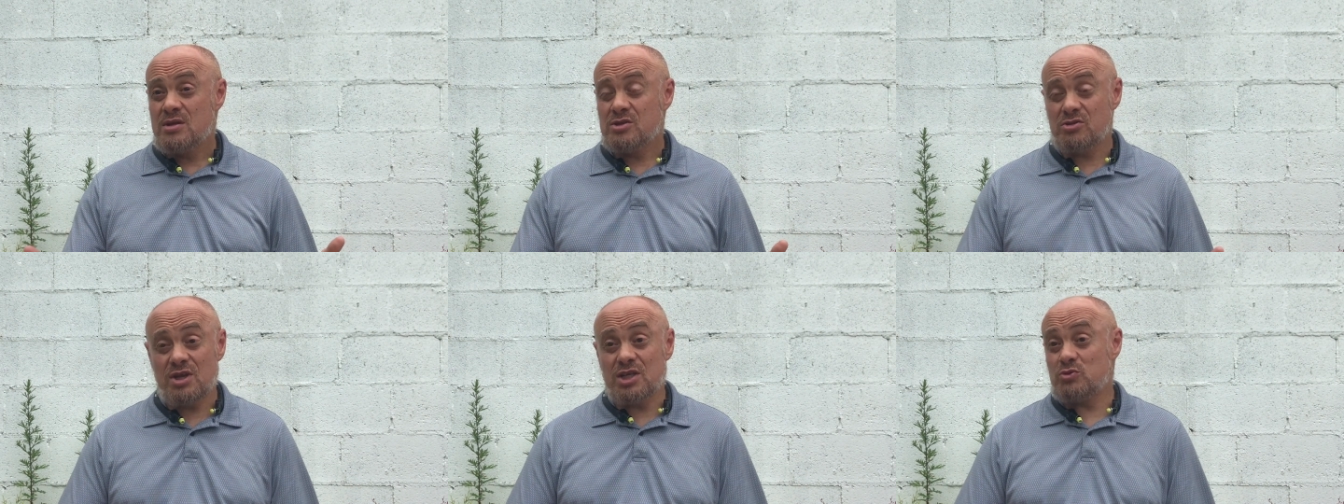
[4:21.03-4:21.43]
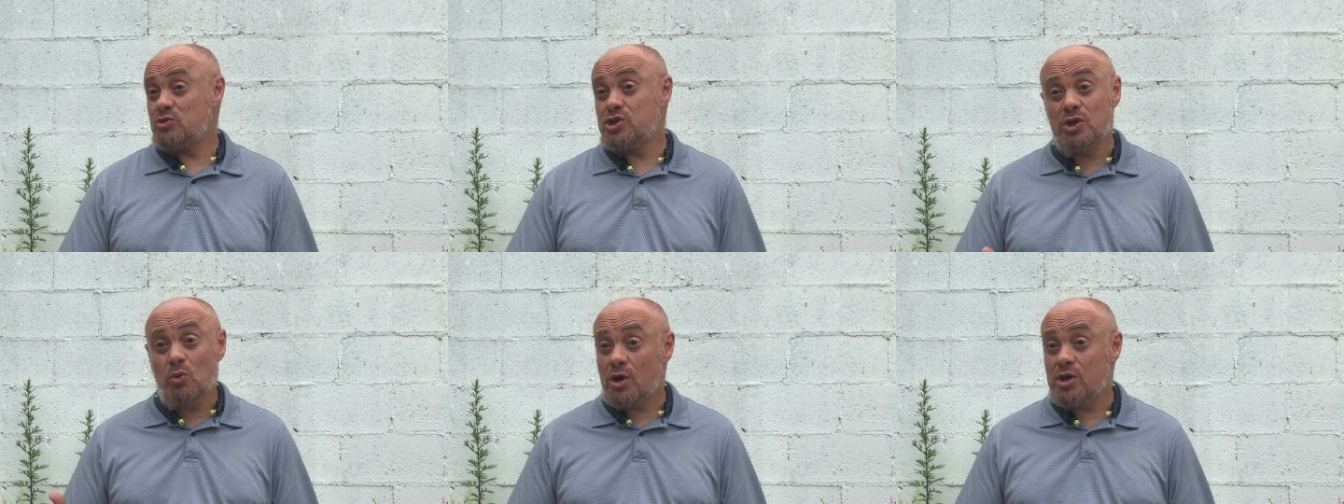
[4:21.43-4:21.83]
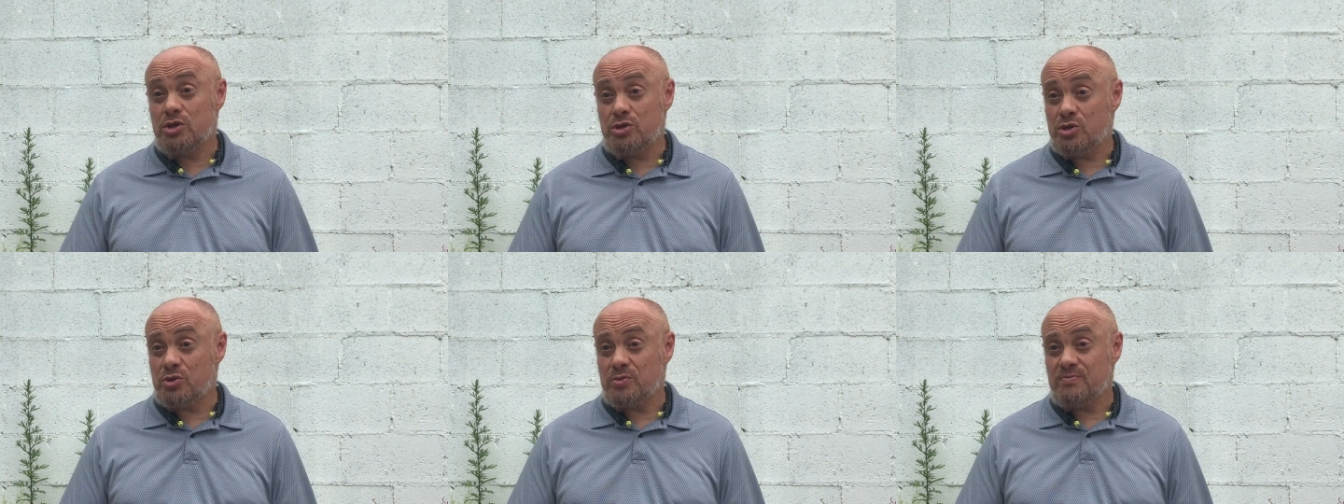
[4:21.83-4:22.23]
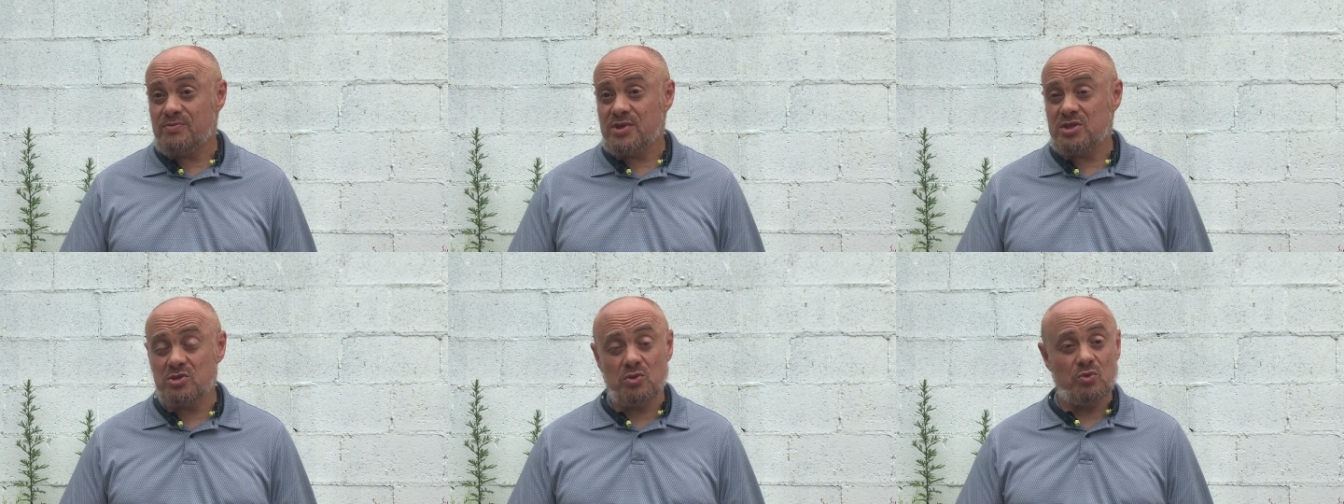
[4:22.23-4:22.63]
So that's what she wanted to do.
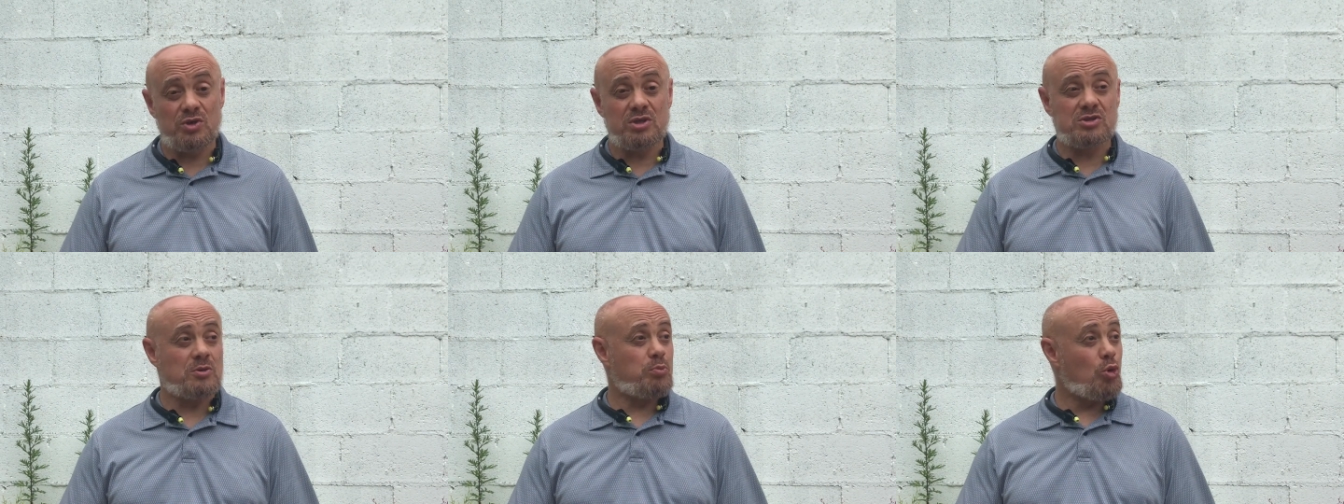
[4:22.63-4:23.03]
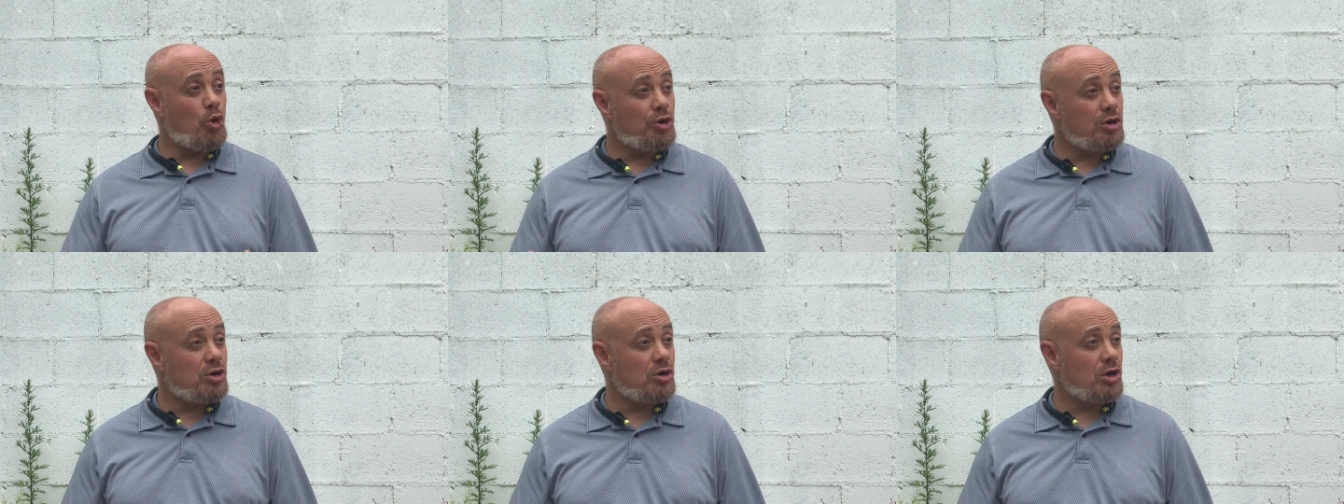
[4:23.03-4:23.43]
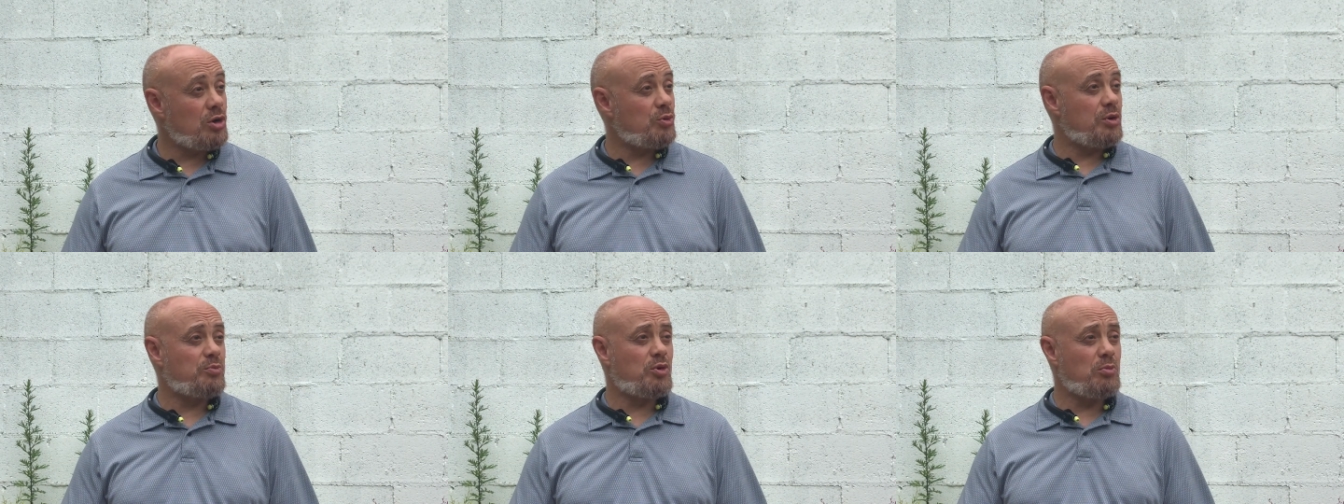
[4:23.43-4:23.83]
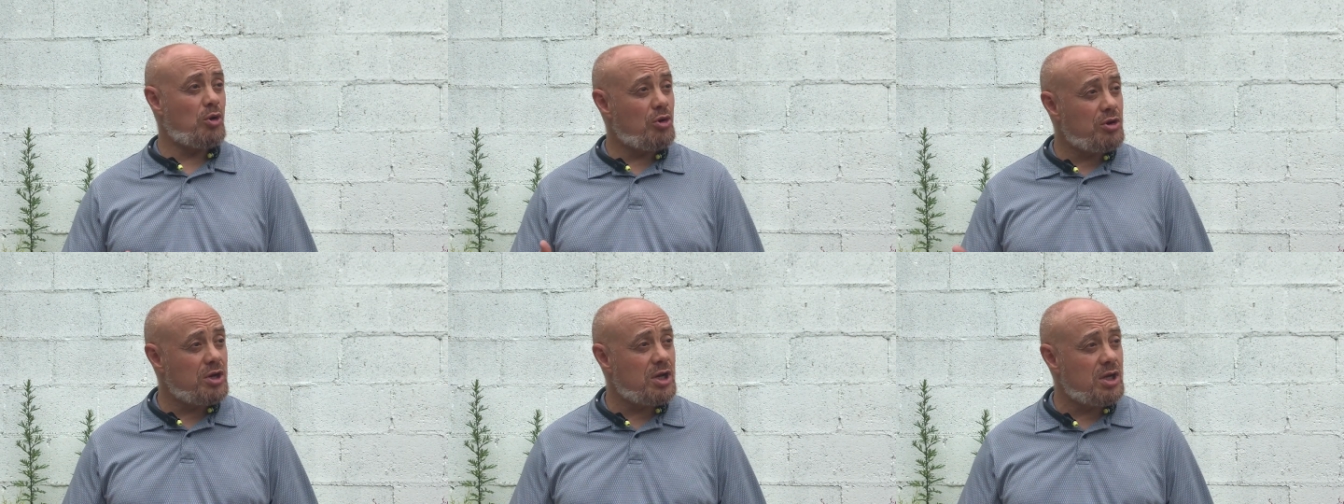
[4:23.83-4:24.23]
So we supported her. We
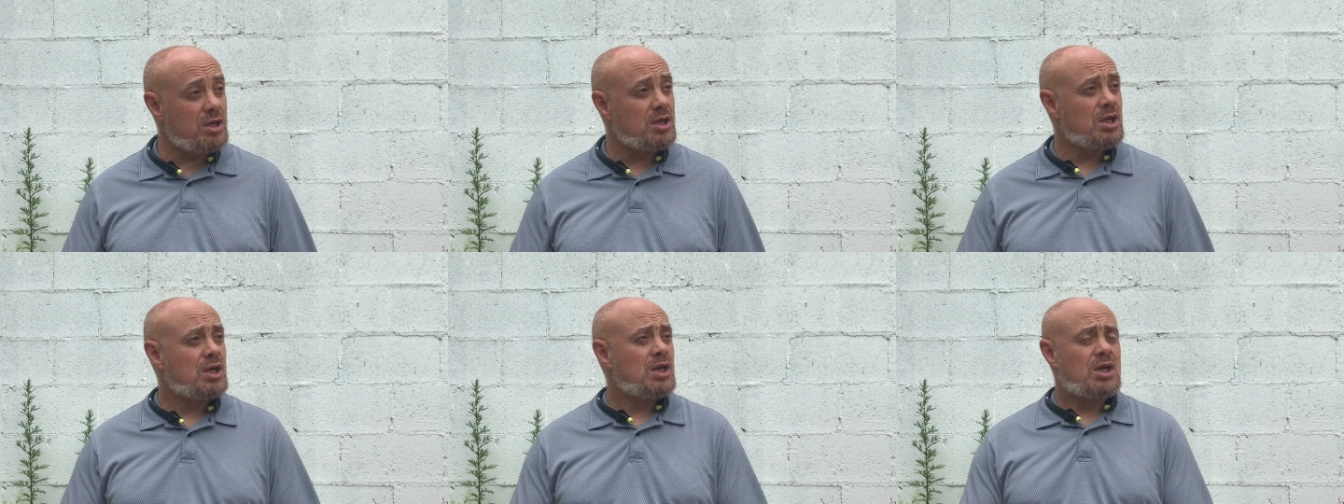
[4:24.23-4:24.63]
promoted it.